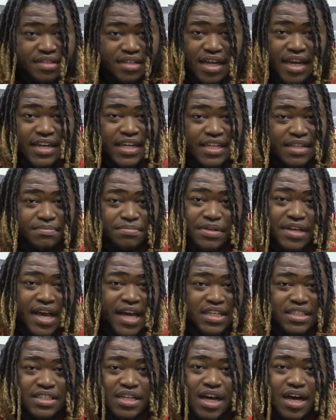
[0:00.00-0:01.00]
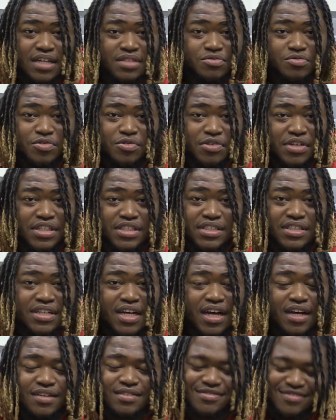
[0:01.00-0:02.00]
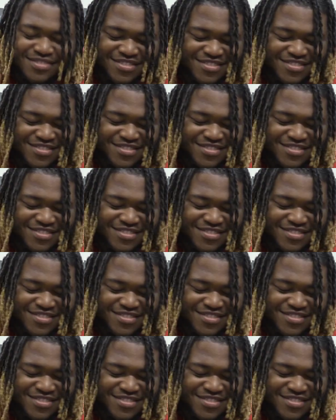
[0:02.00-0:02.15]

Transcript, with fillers: I need to be asking y'all some questions, y'all.